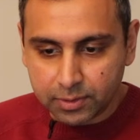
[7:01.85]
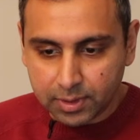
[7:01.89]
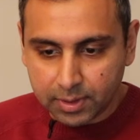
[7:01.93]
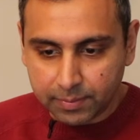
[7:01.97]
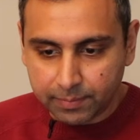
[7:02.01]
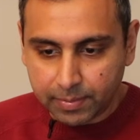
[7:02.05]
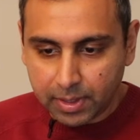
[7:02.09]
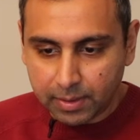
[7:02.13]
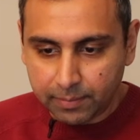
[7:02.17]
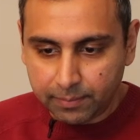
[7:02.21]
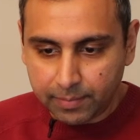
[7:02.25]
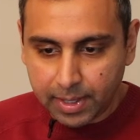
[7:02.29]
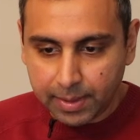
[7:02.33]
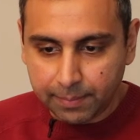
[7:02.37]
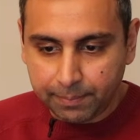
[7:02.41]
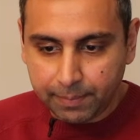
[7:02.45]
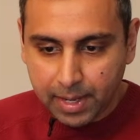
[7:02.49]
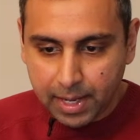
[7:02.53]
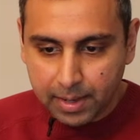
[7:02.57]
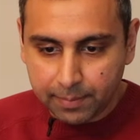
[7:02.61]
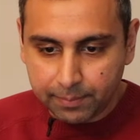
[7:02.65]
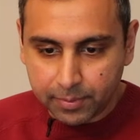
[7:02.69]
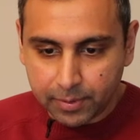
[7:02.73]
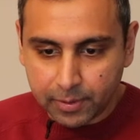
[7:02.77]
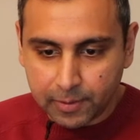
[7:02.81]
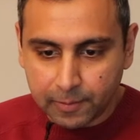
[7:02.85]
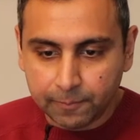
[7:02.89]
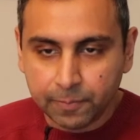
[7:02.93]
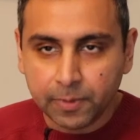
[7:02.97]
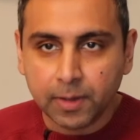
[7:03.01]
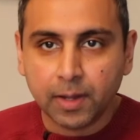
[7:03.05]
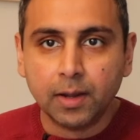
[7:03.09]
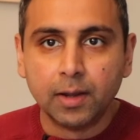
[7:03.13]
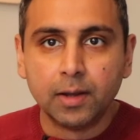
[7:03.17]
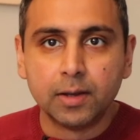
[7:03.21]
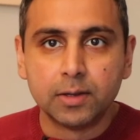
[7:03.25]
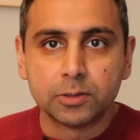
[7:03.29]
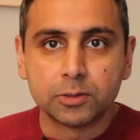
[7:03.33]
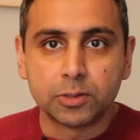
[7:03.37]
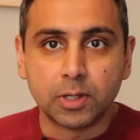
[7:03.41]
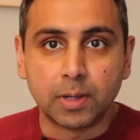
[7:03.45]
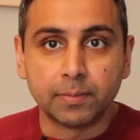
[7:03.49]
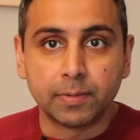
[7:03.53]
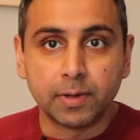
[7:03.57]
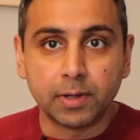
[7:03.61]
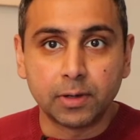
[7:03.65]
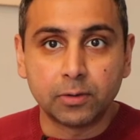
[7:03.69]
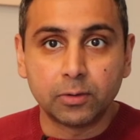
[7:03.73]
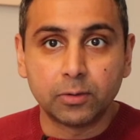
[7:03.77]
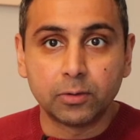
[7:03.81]
about my paper. So I'm
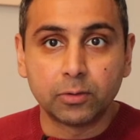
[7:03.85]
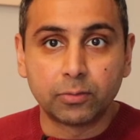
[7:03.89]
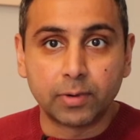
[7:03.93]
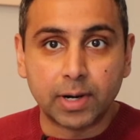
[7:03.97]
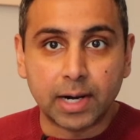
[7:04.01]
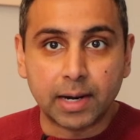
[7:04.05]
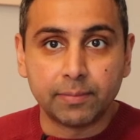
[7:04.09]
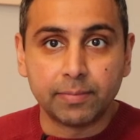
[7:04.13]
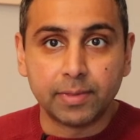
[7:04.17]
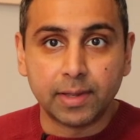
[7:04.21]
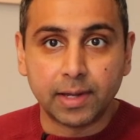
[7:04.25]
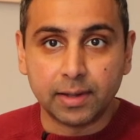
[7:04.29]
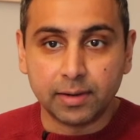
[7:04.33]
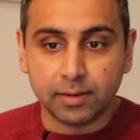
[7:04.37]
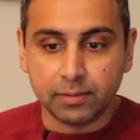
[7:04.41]
going to go grab that